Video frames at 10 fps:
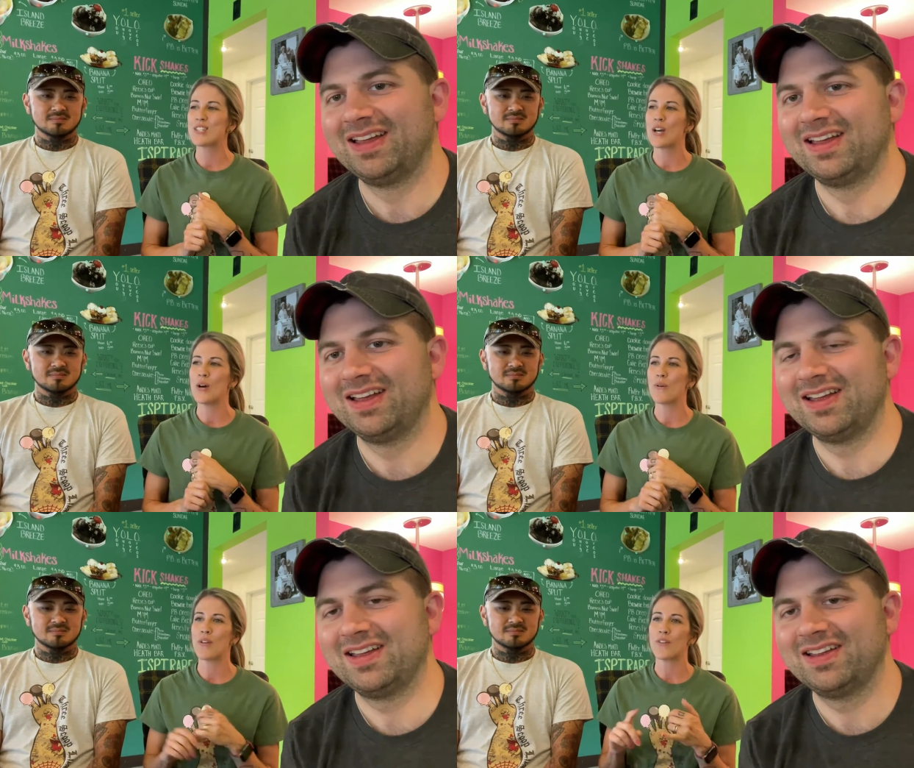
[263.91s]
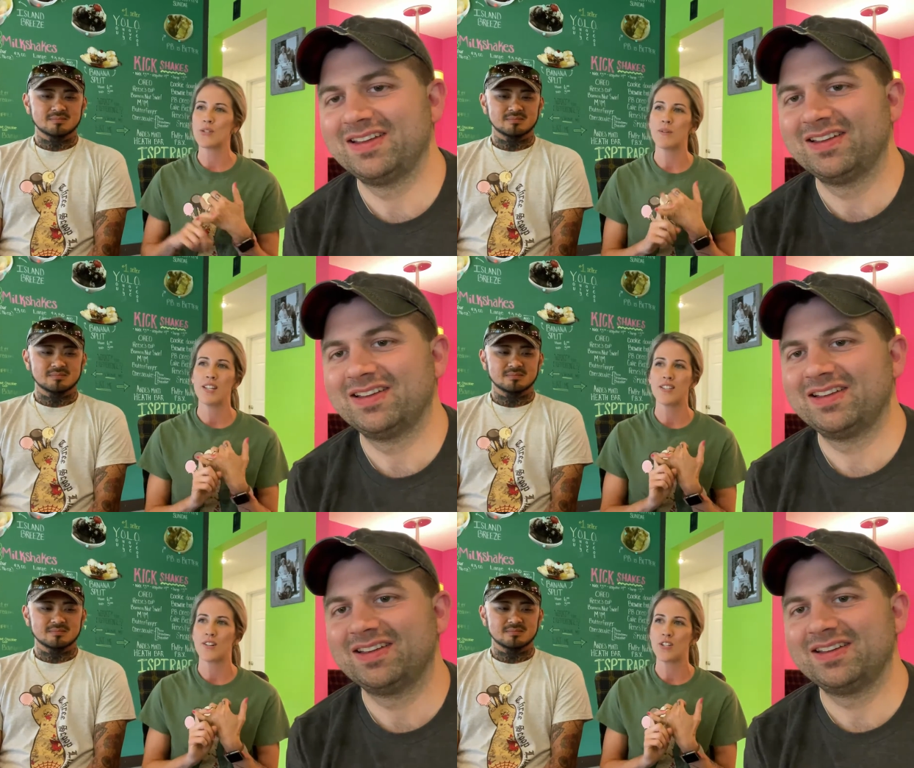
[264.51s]
Speaker 1: So the first one
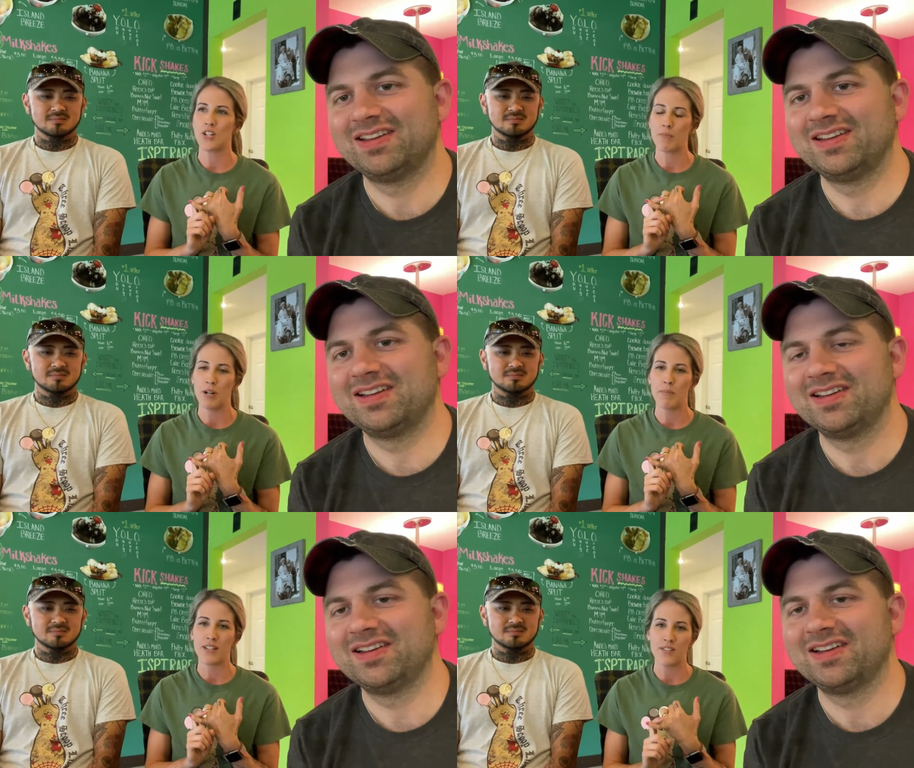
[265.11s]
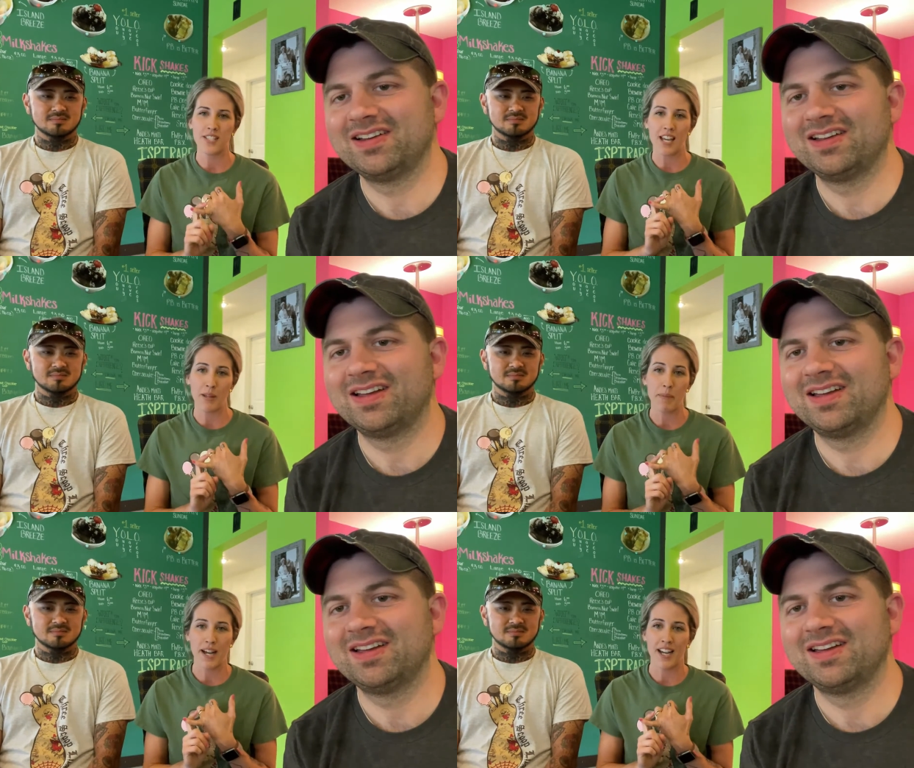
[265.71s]
is our strawberry pretzel
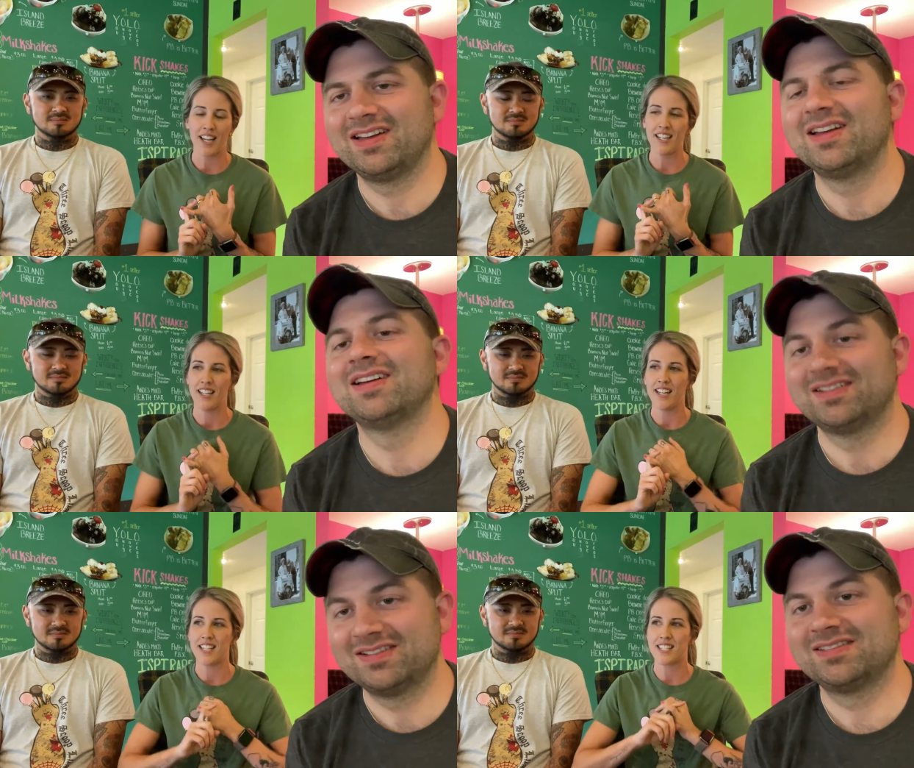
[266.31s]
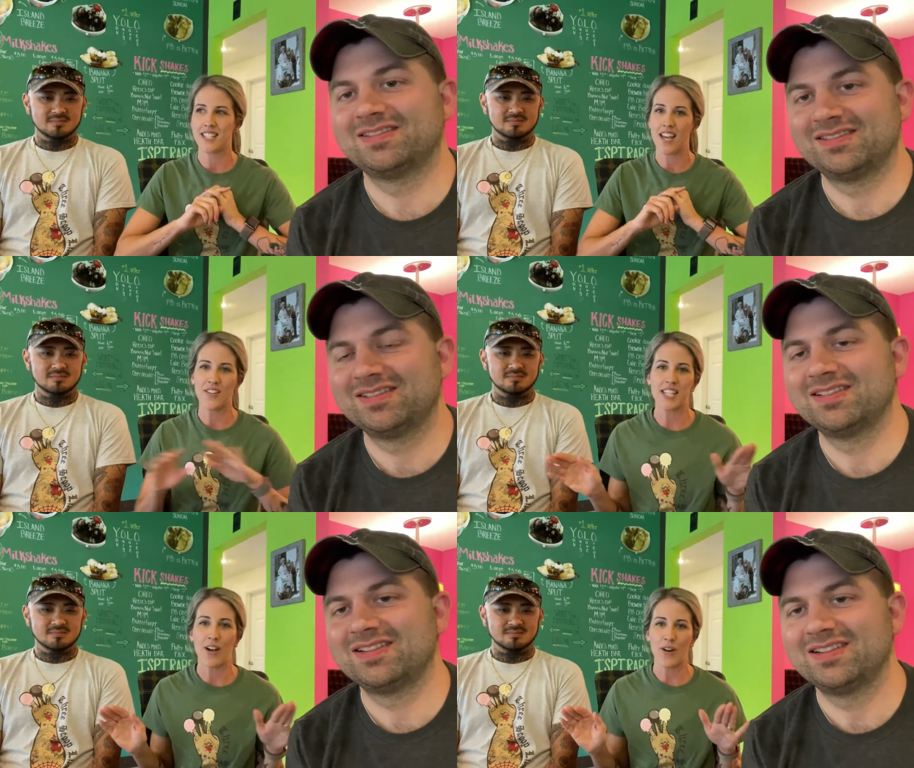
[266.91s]
salad pie. It
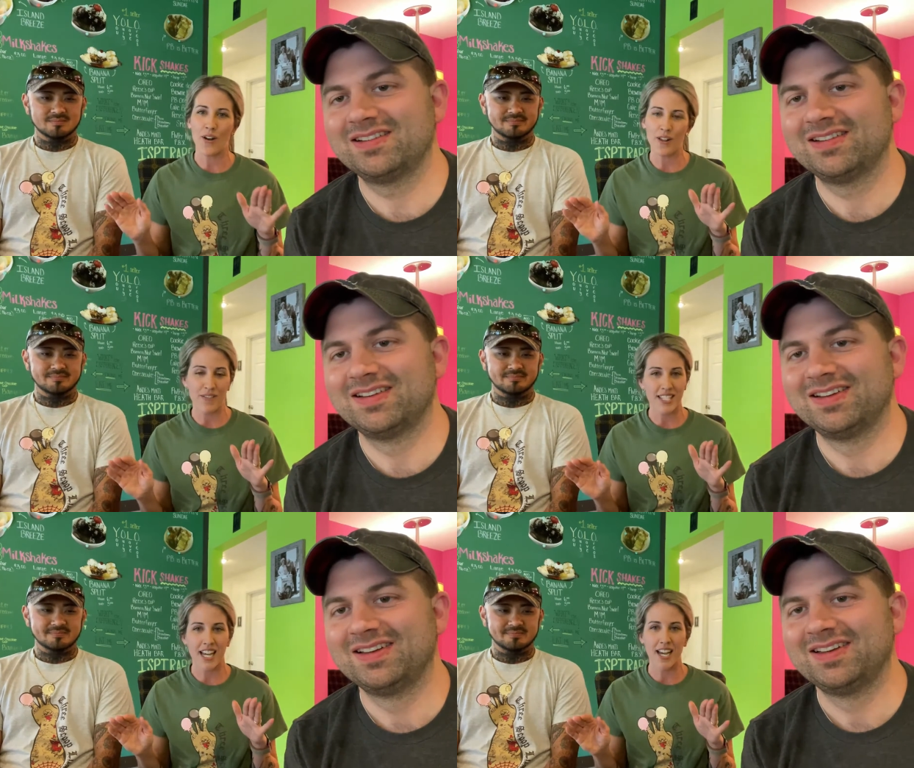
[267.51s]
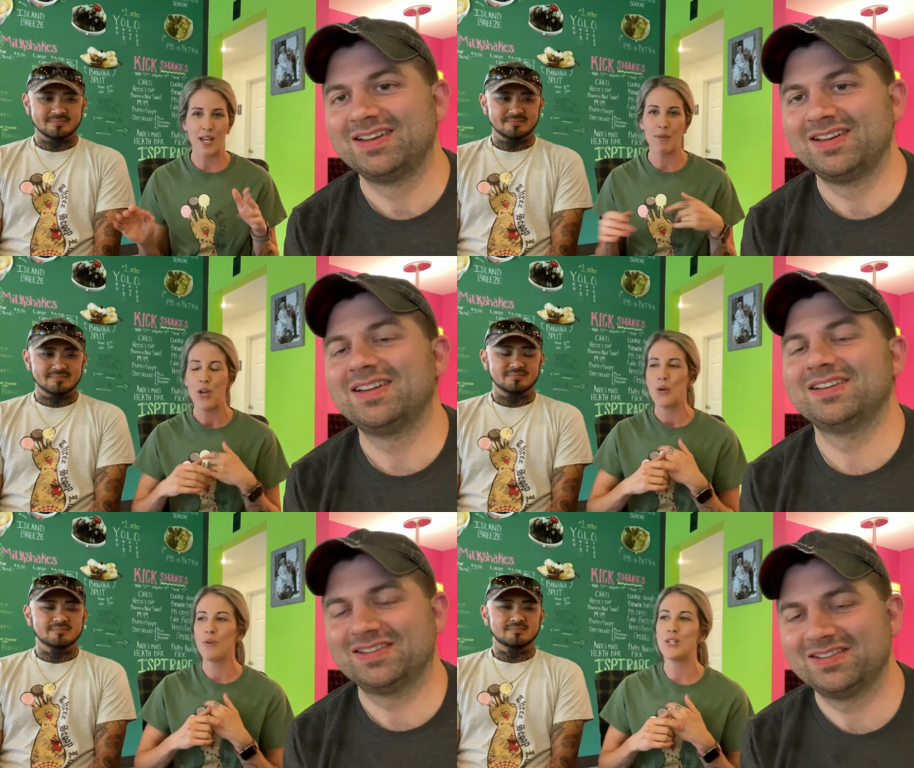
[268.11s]
sells out all of the time.
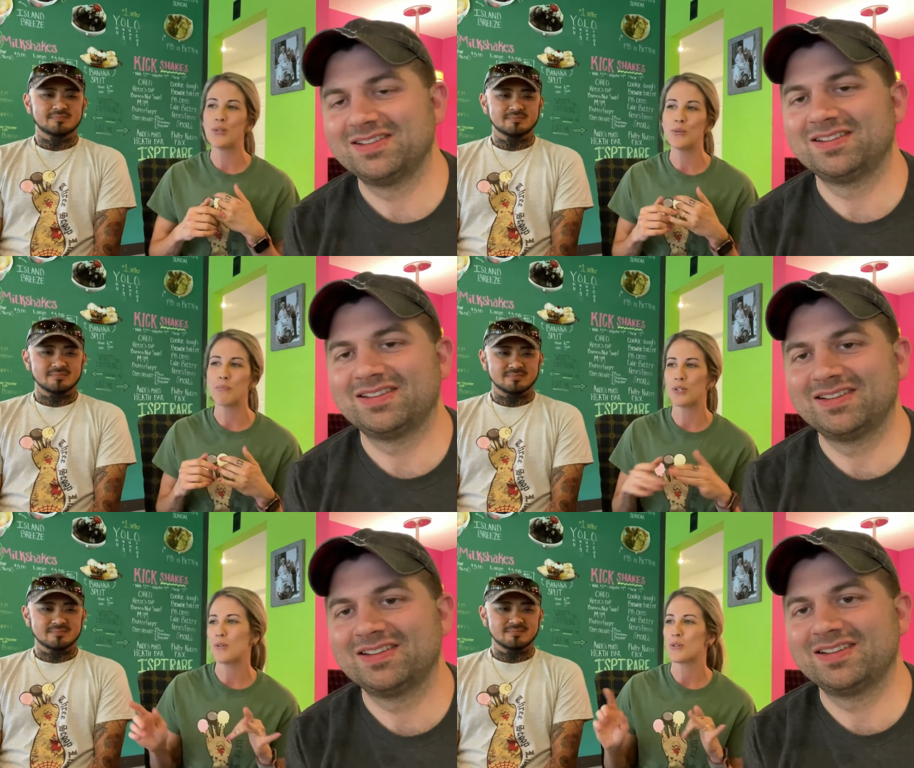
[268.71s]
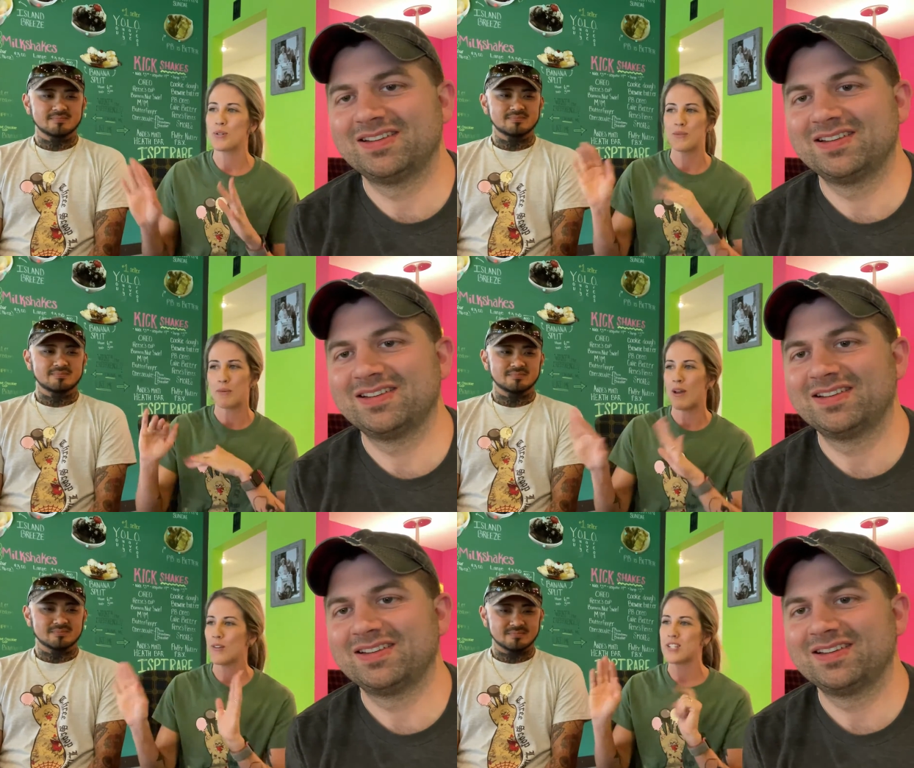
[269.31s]
We do pre-orders for
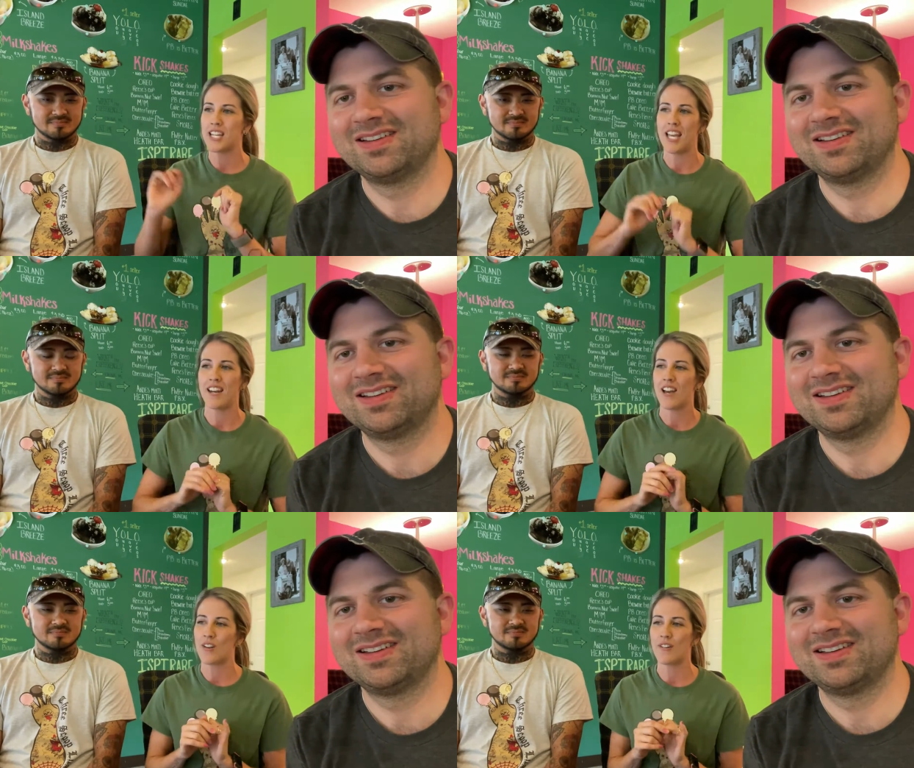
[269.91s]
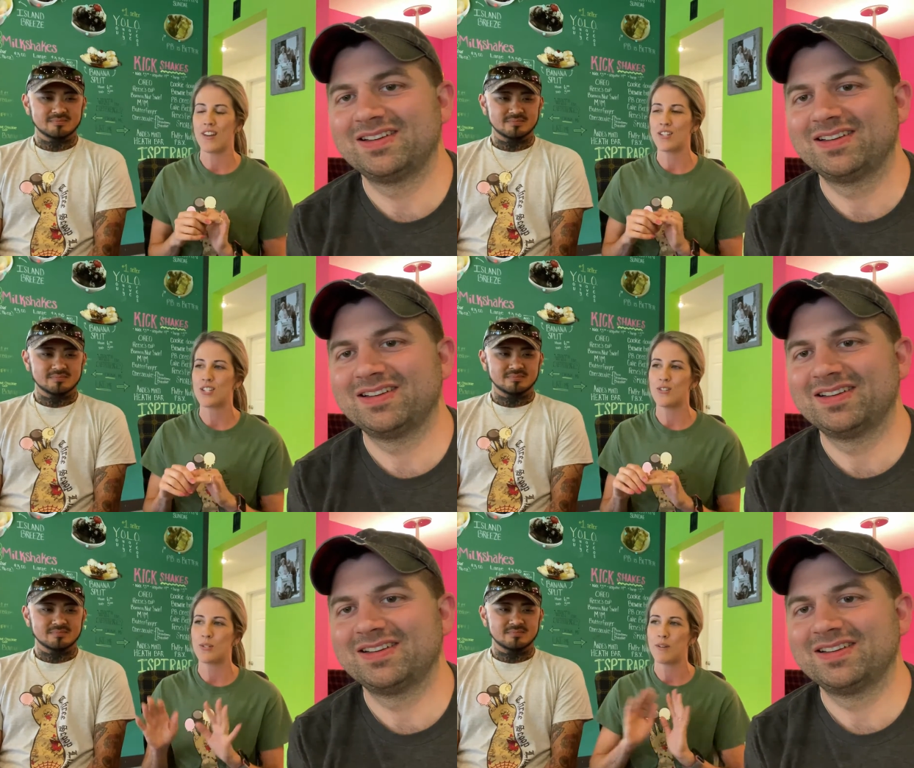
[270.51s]
Mother's Day and other
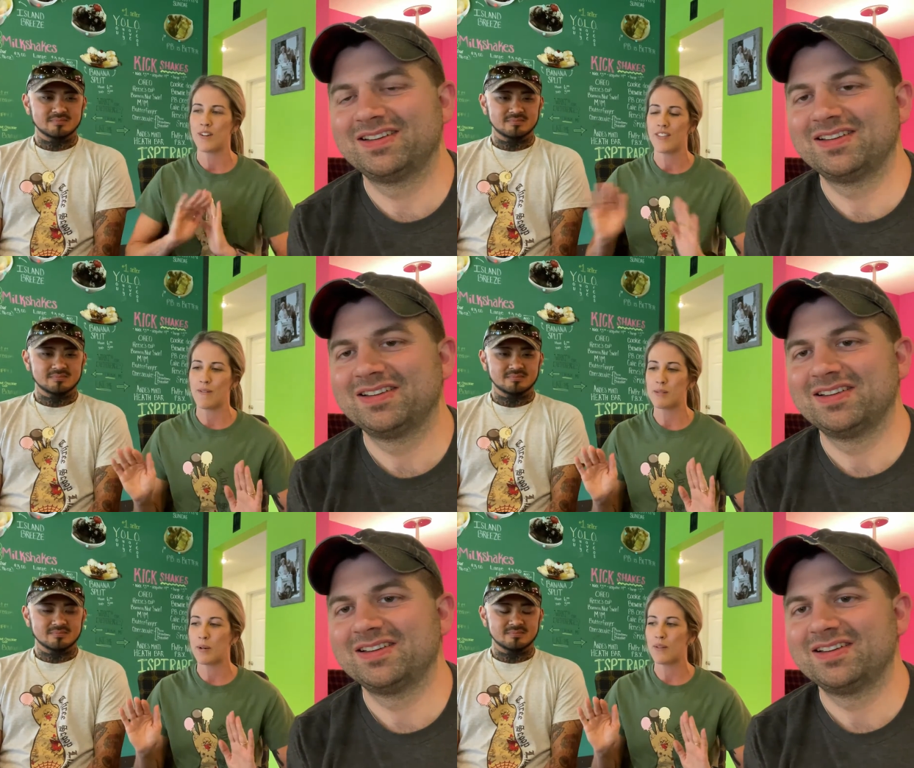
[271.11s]
events too, so we figured that was